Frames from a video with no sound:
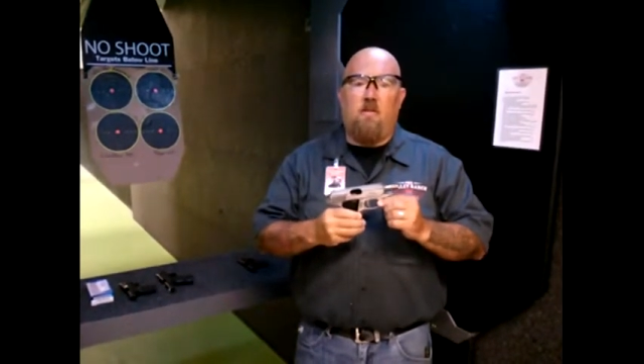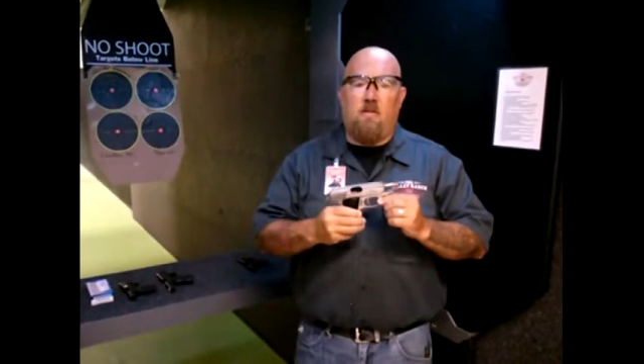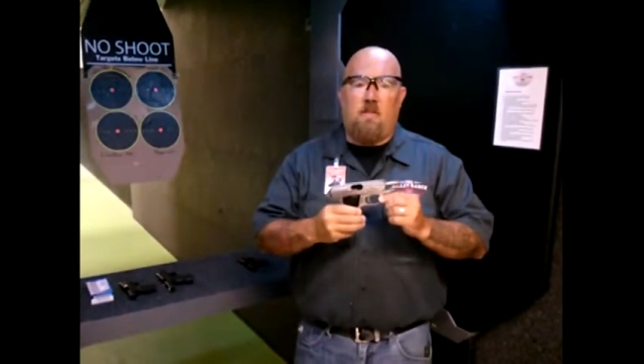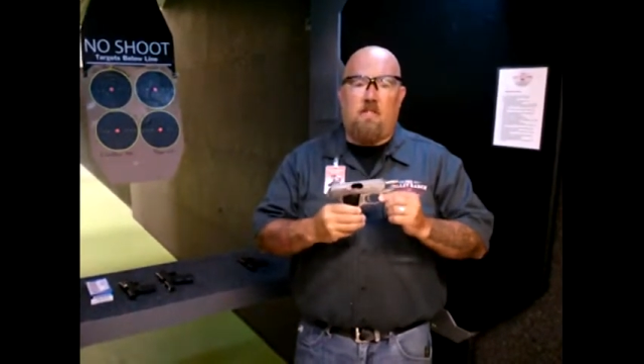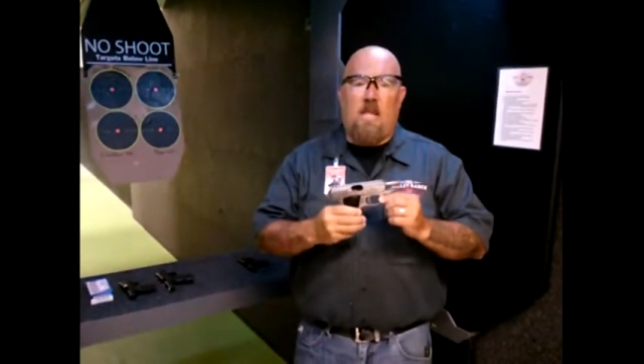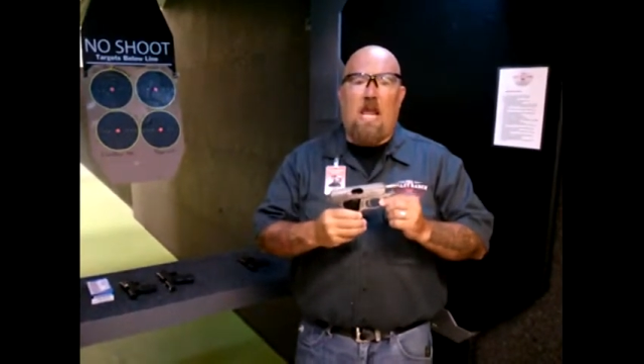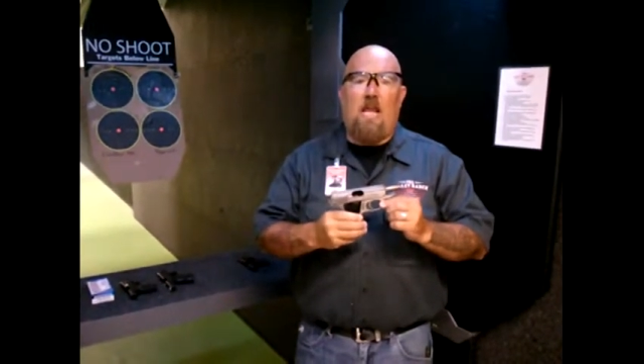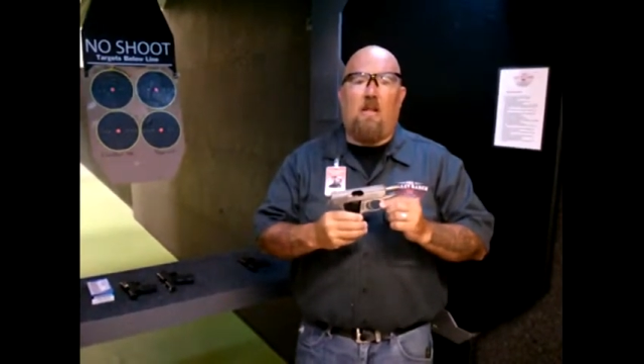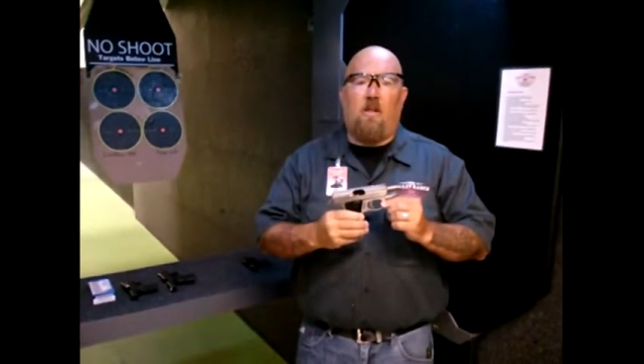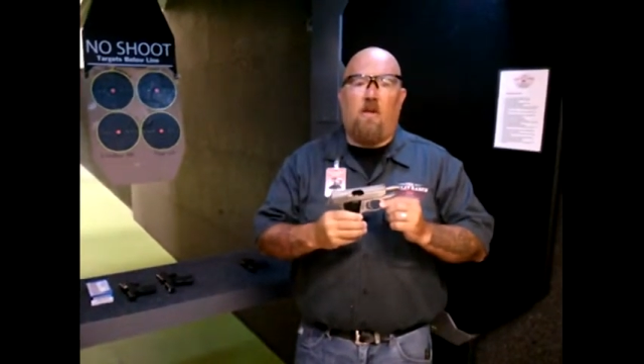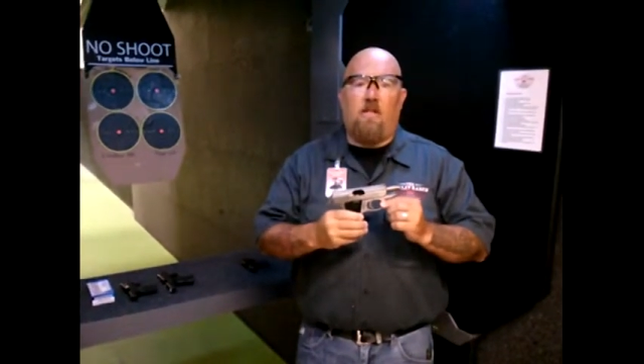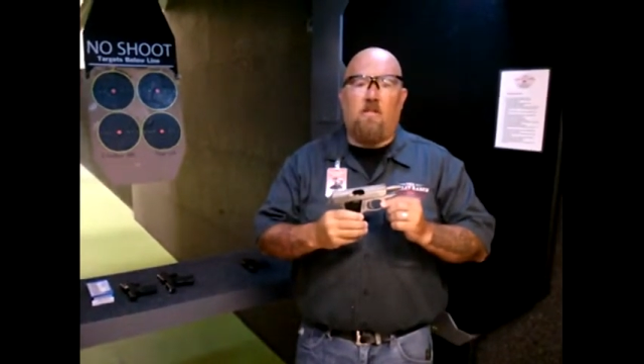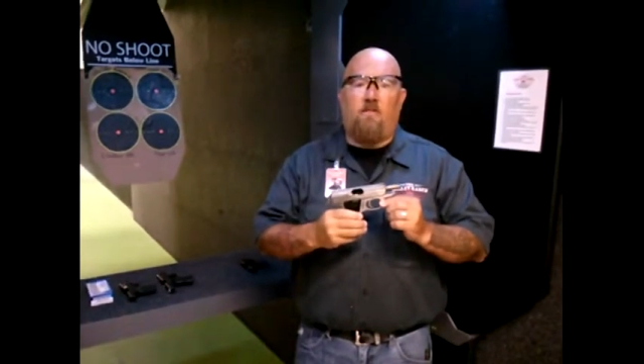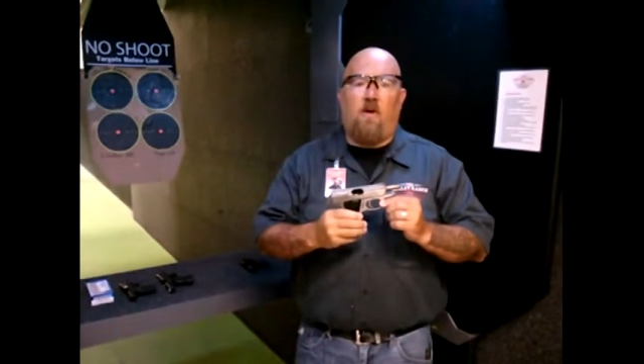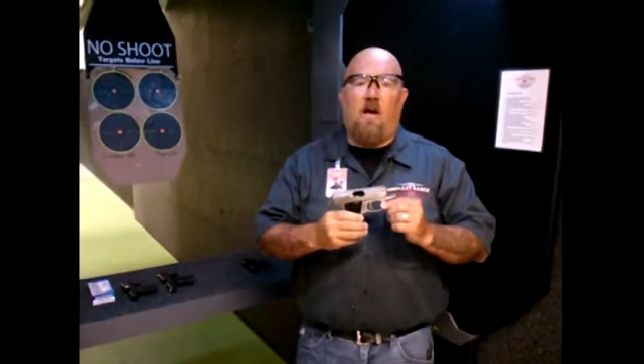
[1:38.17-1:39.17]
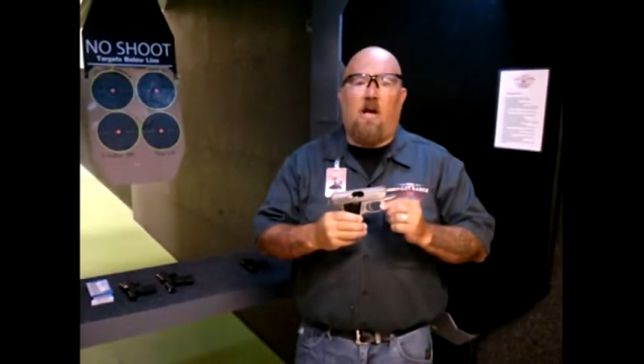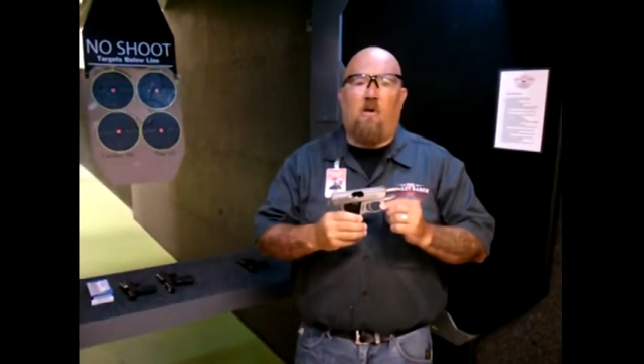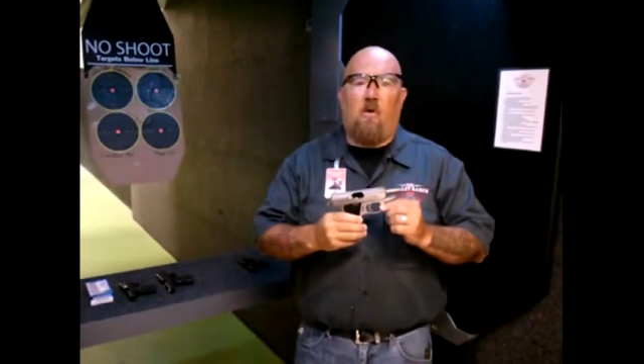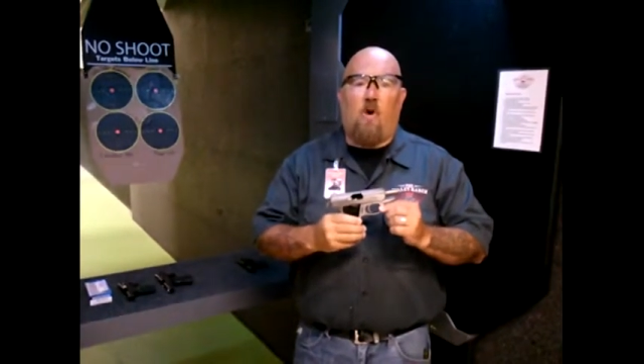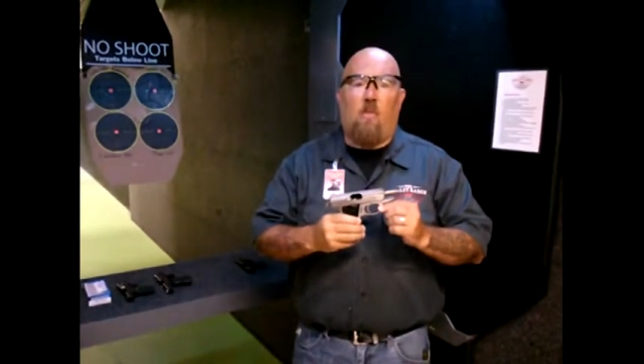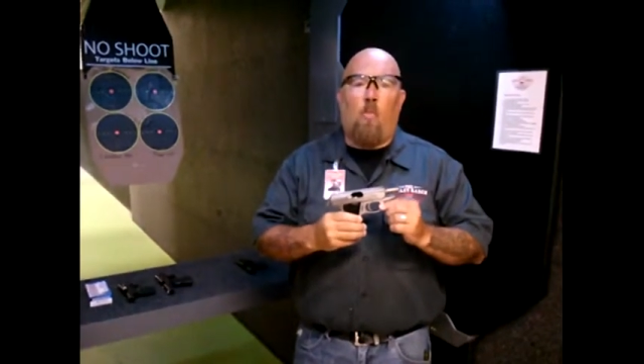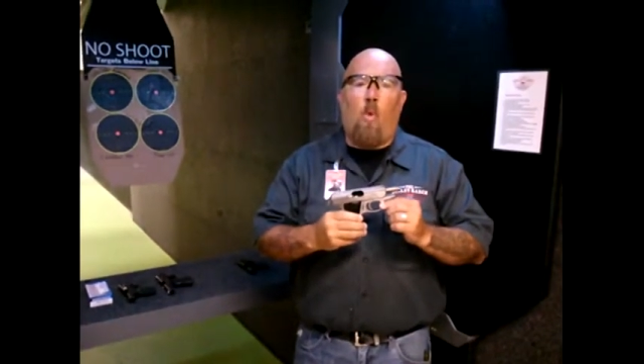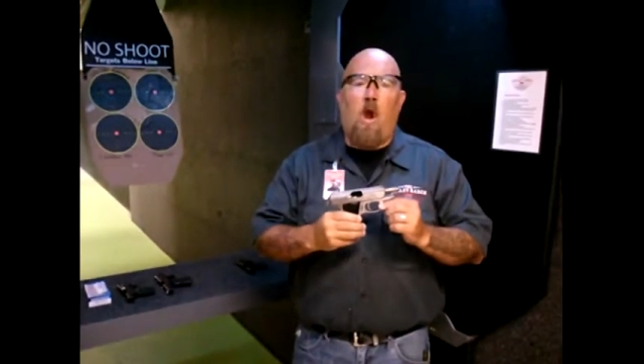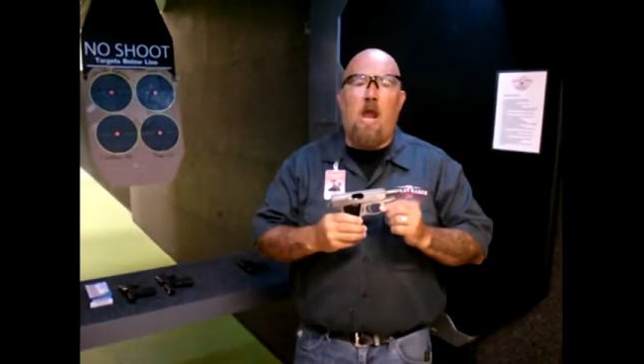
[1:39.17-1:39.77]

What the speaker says: stainless firearm,